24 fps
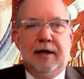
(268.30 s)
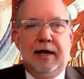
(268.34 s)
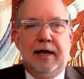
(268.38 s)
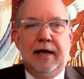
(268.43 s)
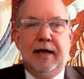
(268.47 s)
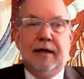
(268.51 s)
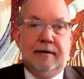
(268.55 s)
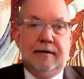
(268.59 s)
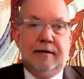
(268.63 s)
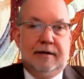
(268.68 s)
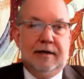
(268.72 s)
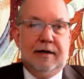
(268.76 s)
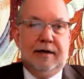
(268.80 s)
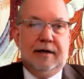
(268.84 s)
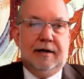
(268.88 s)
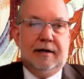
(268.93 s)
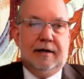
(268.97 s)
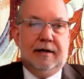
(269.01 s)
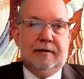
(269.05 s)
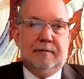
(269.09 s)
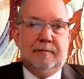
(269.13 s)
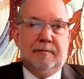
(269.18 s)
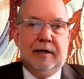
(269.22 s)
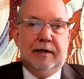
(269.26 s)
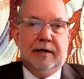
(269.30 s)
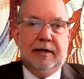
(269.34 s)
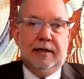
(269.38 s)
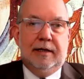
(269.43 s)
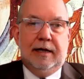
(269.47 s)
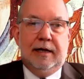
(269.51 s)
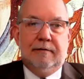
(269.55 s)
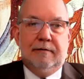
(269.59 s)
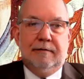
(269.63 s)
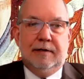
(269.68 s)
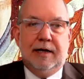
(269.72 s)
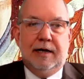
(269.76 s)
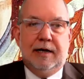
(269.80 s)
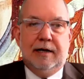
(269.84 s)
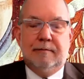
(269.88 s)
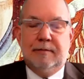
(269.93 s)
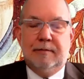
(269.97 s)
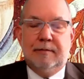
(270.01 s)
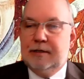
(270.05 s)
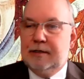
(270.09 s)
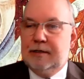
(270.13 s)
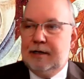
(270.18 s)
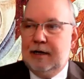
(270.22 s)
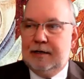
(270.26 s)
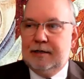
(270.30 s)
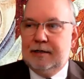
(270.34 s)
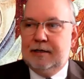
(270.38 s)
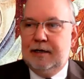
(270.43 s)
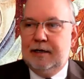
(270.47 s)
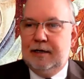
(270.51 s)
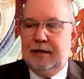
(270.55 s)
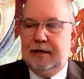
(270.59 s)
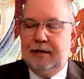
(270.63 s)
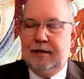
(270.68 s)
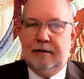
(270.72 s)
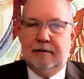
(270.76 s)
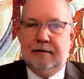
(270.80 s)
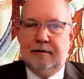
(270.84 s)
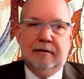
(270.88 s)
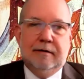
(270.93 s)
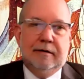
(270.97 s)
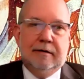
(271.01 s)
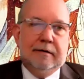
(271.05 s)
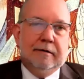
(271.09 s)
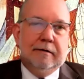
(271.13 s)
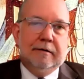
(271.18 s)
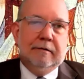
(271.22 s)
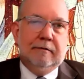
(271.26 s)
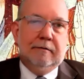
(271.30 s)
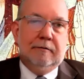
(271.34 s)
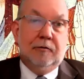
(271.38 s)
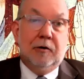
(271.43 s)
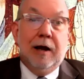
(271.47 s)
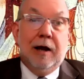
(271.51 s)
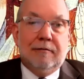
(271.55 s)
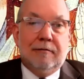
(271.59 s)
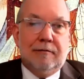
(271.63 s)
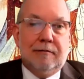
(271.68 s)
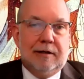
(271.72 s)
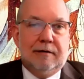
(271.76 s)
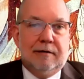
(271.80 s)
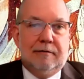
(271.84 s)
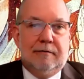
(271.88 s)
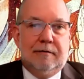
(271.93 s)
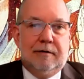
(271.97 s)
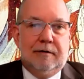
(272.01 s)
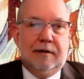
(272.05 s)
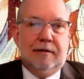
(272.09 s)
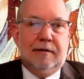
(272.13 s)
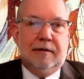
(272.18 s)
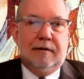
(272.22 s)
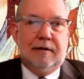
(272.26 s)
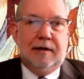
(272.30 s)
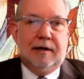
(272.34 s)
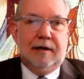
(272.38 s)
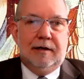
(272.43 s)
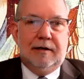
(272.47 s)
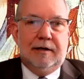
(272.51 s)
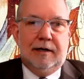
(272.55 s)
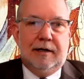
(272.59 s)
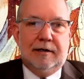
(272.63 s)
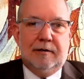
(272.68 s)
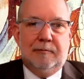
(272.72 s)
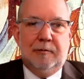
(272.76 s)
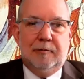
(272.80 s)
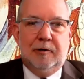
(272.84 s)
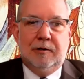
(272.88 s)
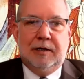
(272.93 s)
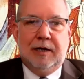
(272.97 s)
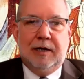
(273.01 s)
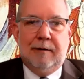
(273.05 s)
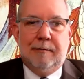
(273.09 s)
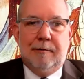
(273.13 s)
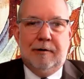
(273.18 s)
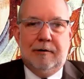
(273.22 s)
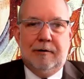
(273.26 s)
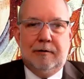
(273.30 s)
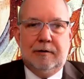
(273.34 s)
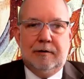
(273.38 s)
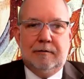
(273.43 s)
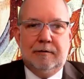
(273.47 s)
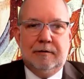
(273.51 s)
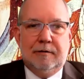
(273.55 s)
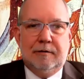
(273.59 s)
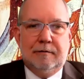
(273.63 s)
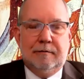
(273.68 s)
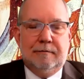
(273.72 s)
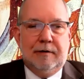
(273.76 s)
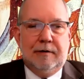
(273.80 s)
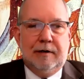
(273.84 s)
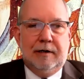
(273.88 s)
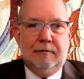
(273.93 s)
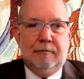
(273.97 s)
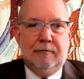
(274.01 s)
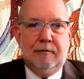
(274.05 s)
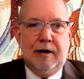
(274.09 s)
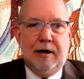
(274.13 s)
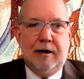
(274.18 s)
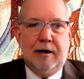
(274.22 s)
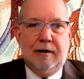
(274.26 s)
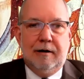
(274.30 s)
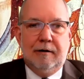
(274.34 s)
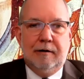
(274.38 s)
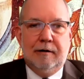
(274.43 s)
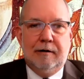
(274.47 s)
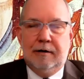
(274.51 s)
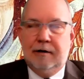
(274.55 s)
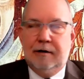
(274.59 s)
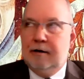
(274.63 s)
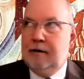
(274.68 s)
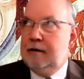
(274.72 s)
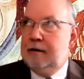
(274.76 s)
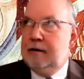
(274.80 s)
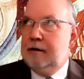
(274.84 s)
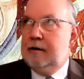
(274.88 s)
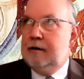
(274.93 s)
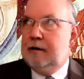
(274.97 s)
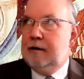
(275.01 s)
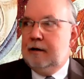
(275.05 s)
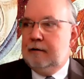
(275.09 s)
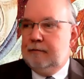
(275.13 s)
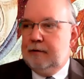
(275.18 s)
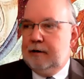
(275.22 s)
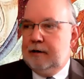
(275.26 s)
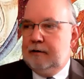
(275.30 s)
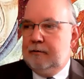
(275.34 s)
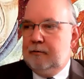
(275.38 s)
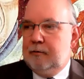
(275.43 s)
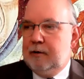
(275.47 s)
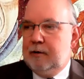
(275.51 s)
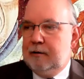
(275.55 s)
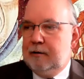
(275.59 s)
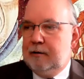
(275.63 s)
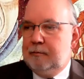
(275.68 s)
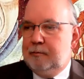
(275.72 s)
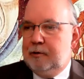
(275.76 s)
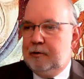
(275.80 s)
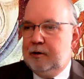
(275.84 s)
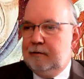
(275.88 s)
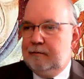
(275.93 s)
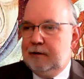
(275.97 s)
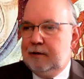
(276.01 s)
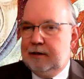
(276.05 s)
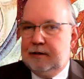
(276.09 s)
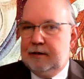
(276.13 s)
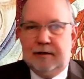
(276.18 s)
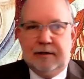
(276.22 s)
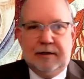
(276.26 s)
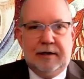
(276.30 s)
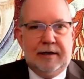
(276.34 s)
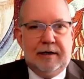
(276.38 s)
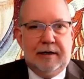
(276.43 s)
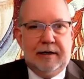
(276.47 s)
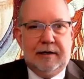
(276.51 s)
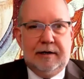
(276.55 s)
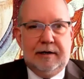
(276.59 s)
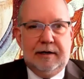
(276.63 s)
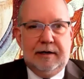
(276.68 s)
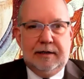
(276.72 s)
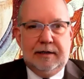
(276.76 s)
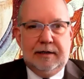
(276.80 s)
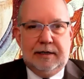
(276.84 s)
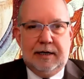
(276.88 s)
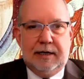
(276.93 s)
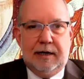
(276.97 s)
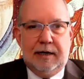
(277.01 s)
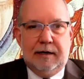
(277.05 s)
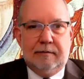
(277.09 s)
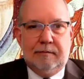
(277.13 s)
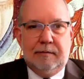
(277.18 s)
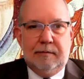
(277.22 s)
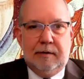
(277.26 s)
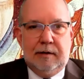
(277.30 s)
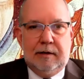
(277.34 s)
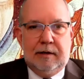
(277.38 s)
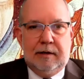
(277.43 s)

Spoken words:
and spending a lot of time discussing and traveling with Dr. Motoyama, which was a very rare privilege at the time.